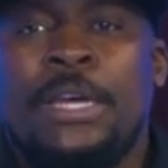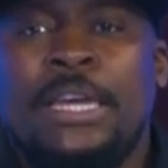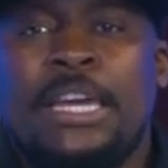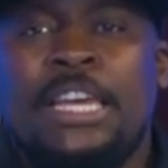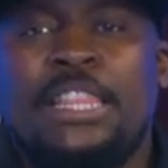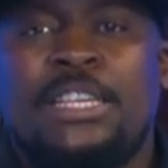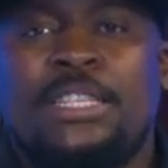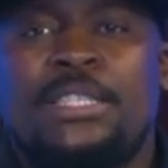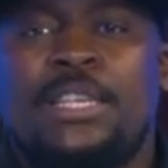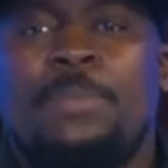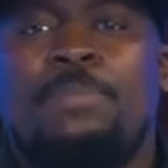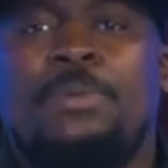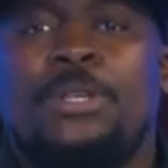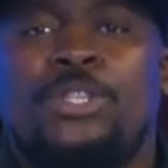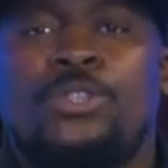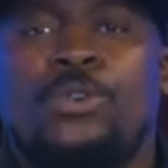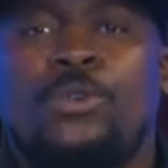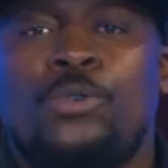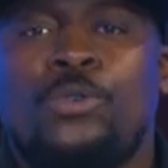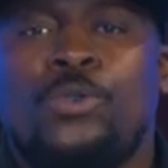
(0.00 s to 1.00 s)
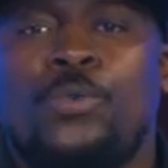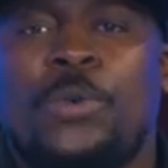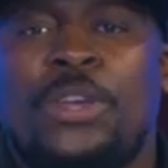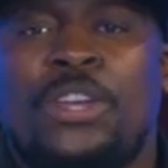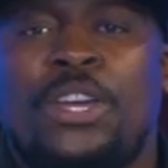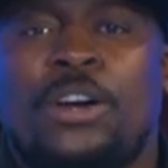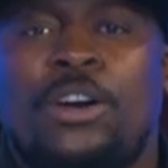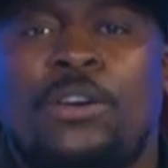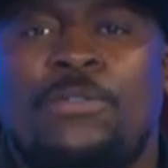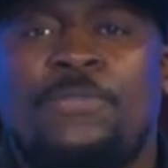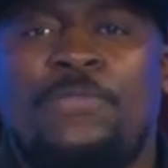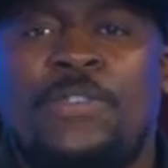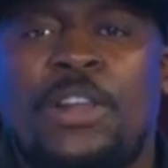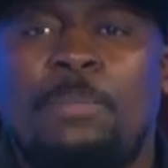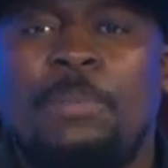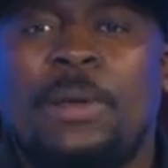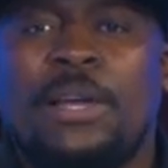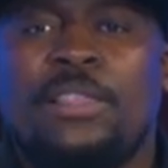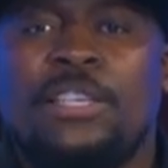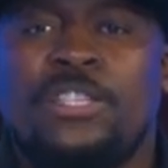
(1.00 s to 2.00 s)
In this episode, we are
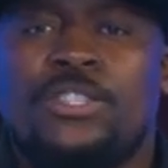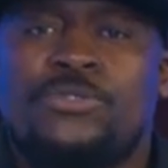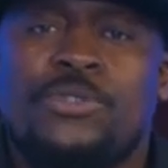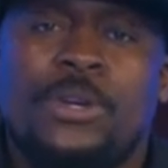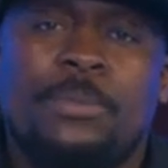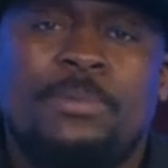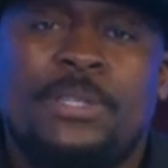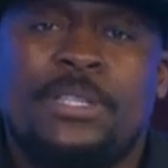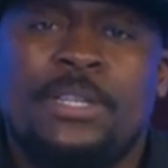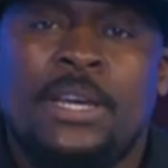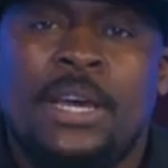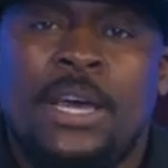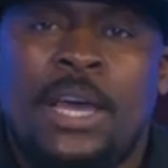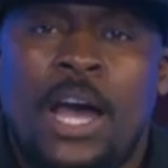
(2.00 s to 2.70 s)
flipping the script.